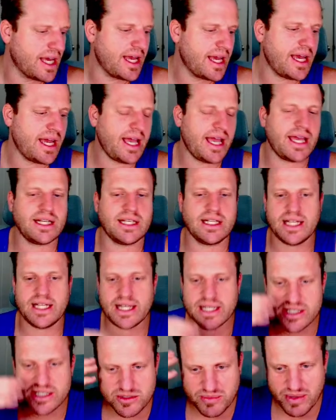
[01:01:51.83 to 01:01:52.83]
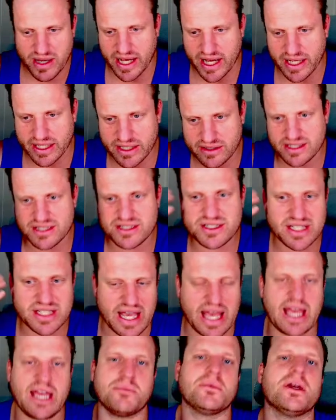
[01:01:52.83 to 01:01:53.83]
And in his mind, this
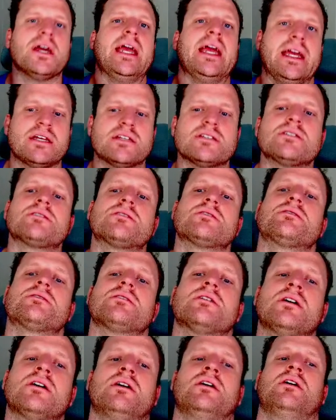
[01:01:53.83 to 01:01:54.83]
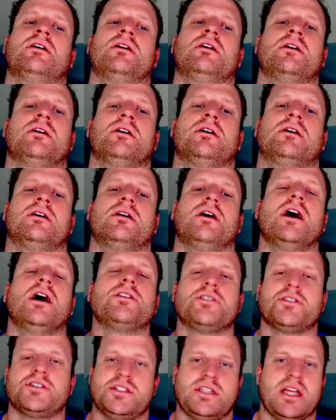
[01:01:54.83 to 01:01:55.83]
game is
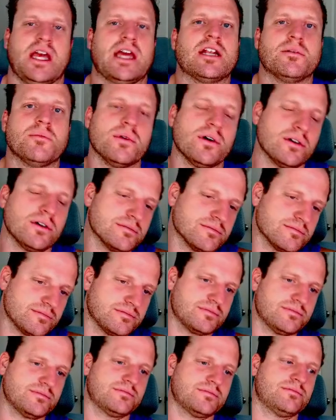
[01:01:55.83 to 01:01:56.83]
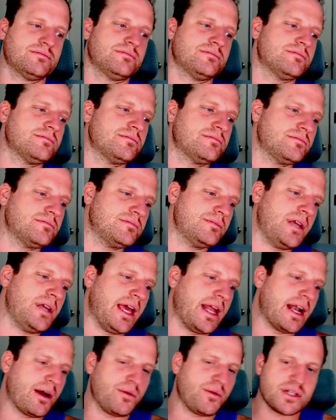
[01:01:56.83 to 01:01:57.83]
understandable. And
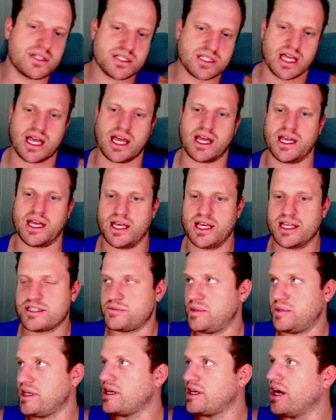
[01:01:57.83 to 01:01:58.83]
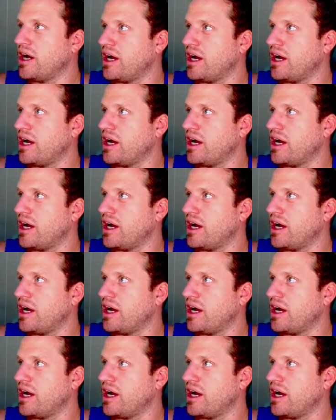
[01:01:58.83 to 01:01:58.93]
I want to say it's because